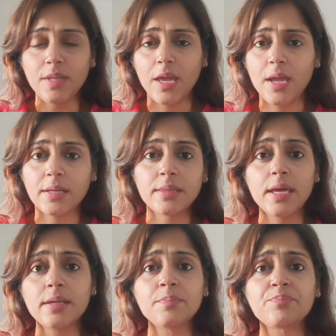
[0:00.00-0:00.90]
and
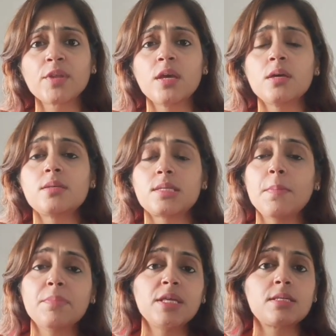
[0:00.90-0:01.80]
then
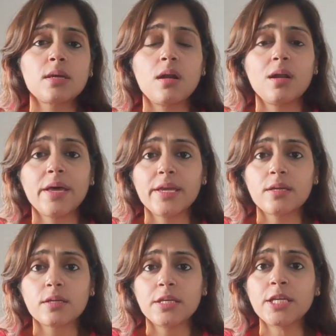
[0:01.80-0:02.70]
some myths are
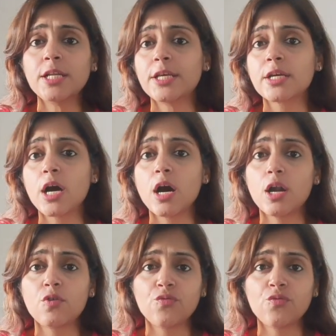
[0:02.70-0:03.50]
like healing are